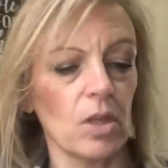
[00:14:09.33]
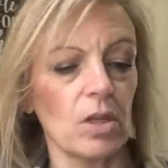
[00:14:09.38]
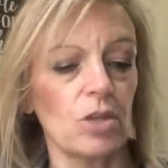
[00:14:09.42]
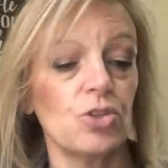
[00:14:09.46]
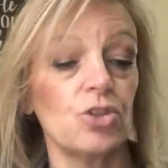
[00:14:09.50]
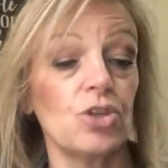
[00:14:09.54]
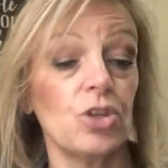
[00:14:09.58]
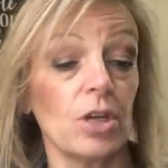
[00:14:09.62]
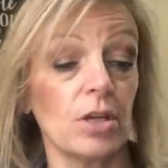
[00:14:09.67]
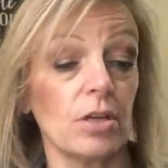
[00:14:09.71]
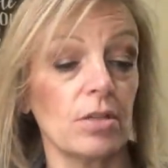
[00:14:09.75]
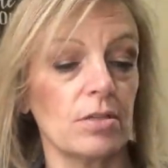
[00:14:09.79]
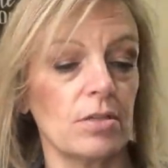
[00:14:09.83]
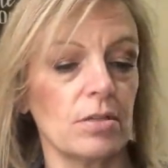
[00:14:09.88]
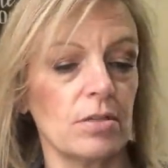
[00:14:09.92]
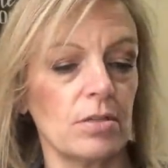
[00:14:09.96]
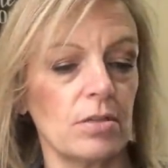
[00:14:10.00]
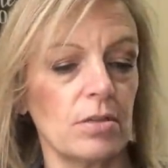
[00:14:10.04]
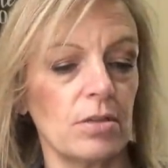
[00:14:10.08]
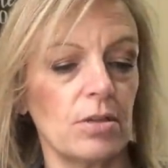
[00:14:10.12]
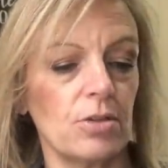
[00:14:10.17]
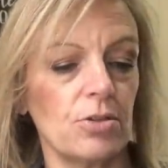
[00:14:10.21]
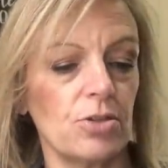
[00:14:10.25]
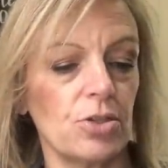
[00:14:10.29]
Chicks,
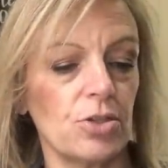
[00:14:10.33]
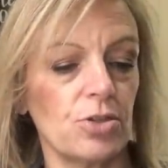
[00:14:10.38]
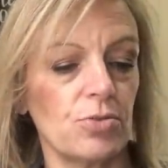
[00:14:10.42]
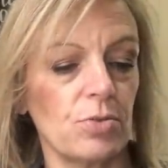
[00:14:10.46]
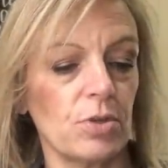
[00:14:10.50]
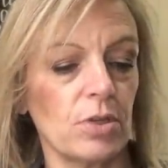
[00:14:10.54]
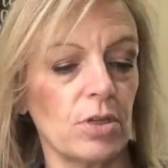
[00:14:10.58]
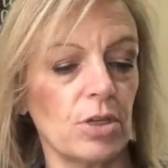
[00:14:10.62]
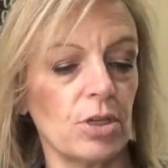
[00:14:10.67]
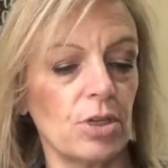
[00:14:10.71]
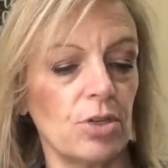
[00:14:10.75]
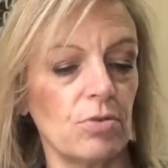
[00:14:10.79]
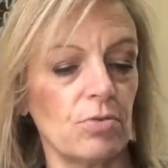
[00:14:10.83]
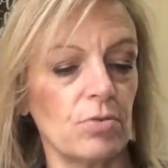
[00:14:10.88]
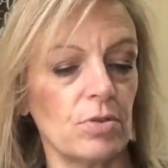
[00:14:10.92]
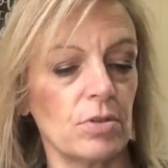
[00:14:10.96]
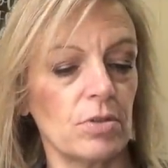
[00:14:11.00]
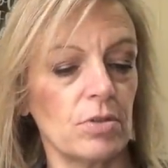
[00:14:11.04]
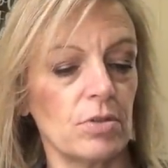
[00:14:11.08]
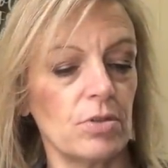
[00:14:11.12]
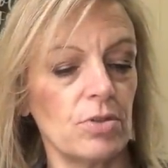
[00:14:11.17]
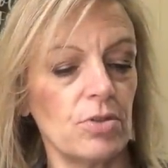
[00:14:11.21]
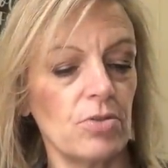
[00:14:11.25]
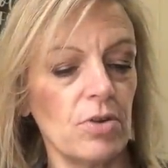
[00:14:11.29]
they're just really cute.
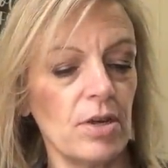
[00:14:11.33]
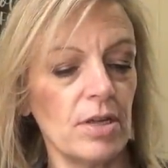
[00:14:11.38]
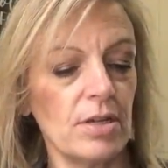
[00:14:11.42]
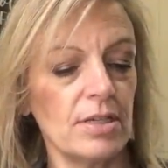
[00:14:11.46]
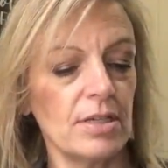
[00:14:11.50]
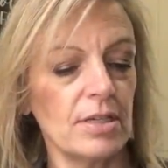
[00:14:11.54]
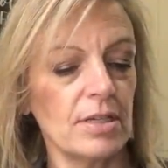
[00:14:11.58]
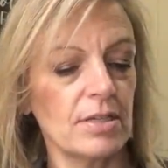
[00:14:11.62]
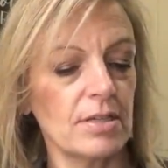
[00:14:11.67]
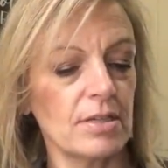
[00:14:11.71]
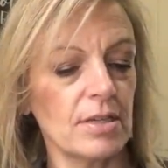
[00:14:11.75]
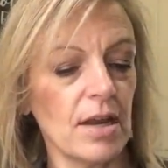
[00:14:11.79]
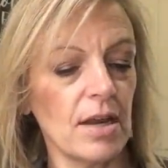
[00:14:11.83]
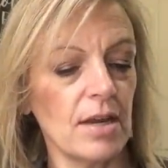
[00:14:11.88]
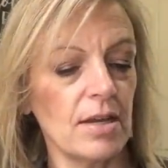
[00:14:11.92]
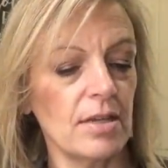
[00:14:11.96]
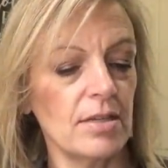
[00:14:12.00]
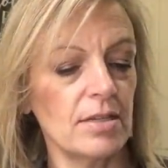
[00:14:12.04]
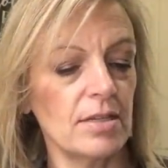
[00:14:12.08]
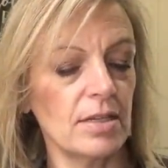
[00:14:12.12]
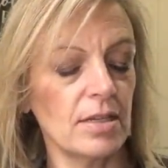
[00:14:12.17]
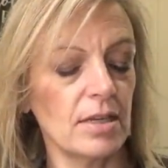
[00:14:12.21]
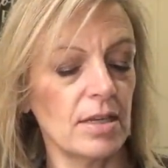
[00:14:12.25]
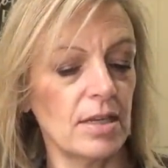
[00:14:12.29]
So I was
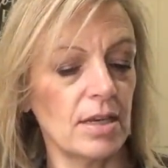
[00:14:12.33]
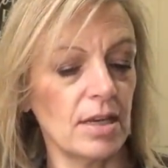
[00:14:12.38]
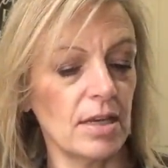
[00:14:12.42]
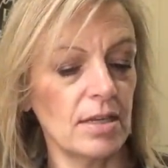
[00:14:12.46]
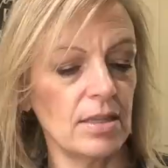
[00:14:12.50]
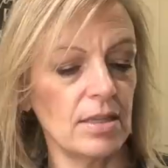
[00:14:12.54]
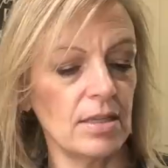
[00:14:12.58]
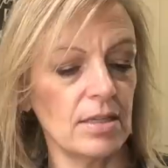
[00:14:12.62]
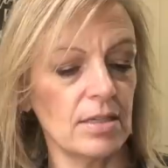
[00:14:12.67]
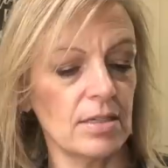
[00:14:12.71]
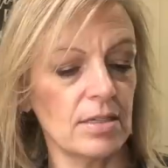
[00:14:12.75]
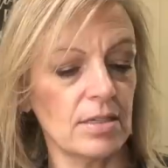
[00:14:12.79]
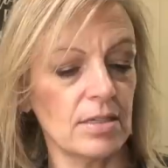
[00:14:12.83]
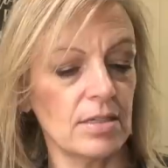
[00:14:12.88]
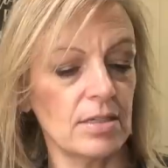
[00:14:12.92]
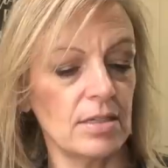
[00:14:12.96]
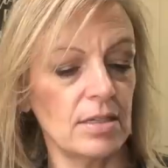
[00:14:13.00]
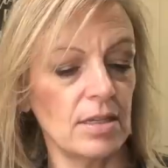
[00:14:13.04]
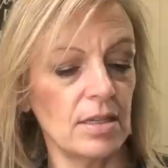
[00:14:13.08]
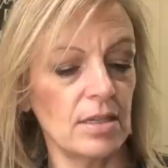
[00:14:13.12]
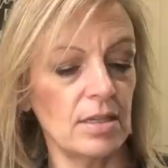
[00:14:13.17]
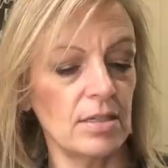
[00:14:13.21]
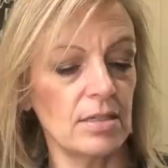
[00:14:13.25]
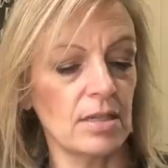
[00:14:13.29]
excited to get this, to
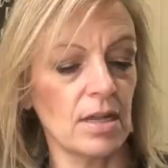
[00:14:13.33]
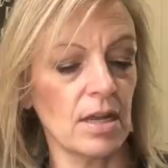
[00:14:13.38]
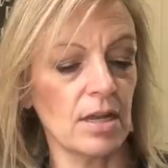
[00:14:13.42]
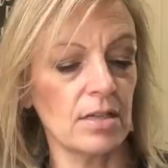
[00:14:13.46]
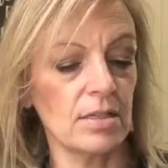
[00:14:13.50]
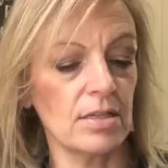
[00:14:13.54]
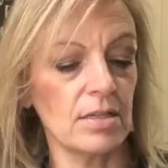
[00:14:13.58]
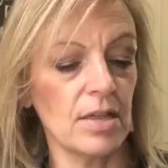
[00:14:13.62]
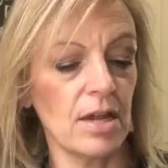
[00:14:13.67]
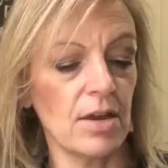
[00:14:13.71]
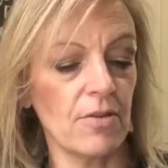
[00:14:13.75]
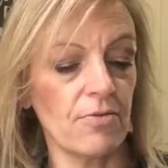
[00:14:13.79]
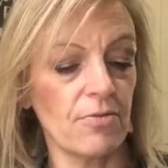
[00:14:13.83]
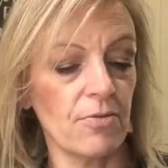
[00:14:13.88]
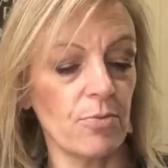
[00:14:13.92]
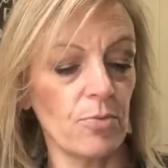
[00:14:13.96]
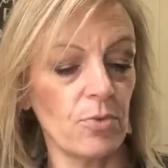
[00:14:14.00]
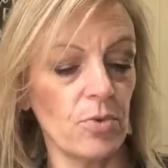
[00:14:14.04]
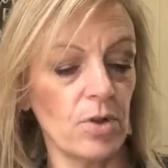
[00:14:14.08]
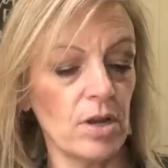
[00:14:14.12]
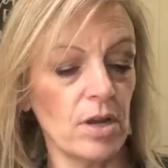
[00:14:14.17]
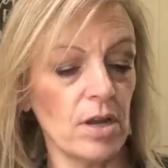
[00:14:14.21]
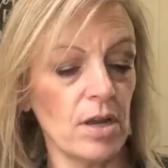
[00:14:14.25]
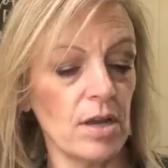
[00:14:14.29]
see these lines. Now, from
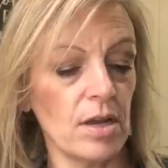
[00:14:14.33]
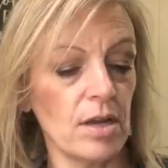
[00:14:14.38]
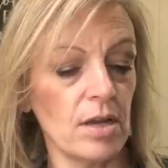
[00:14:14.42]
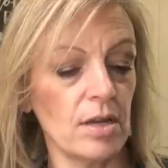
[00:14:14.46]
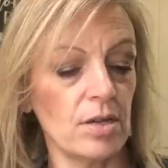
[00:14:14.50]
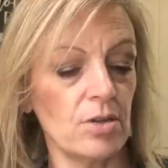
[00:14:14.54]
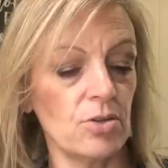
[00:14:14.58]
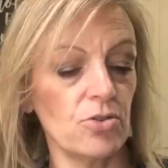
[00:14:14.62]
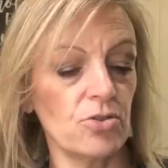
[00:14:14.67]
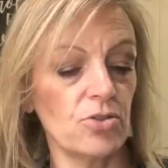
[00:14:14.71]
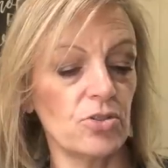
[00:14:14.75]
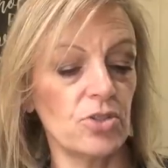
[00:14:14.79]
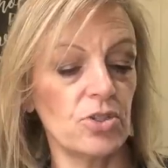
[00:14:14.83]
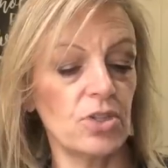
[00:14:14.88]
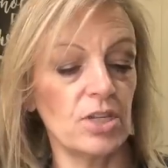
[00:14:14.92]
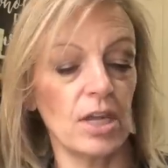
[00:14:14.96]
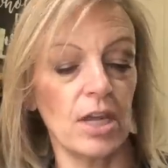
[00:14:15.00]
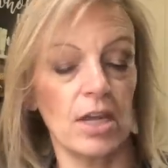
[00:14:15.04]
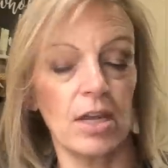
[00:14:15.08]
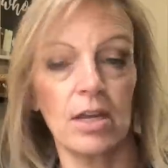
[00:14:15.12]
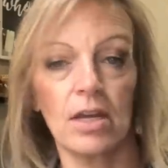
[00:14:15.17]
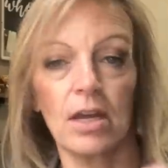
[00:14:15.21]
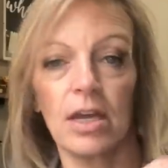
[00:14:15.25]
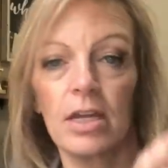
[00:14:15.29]
what I
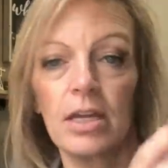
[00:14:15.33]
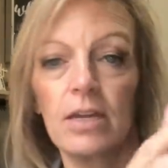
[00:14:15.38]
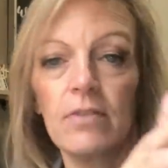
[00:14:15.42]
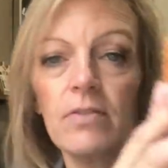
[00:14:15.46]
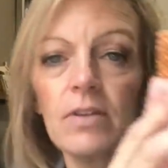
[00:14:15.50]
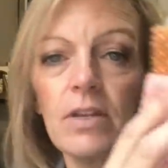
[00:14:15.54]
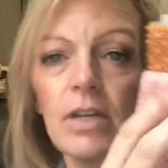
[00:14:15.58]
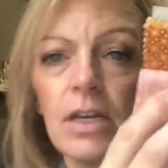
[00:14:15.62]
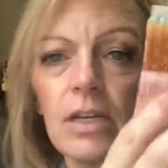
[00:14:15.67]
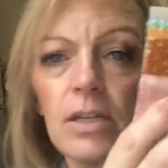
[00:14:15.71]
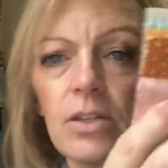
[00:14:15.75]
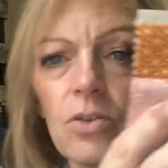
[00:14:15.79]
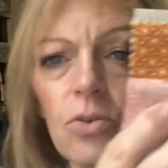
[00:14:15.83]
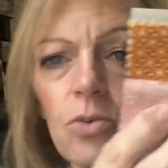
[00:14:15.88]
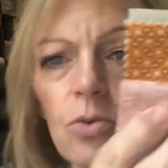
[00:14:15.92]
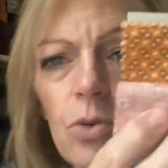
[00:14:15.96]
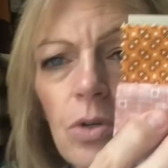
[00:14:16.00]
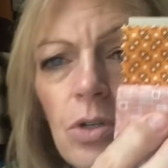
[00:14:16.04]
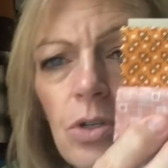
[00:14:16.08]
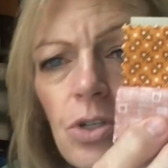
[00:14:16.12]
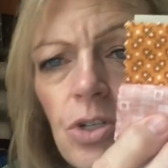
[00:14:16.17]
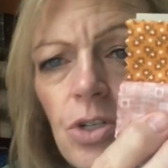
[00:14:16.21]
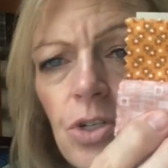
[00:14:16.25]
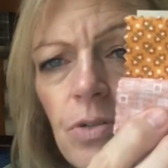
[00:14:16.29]
understand, I even like the
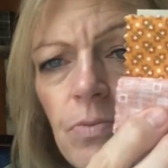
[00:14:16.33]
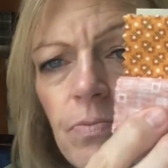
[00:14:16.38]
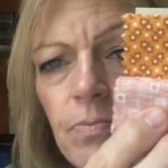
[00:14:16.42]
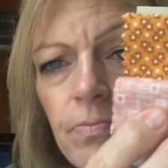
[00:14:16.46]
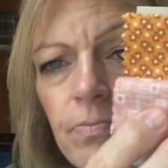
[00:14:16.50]
orange.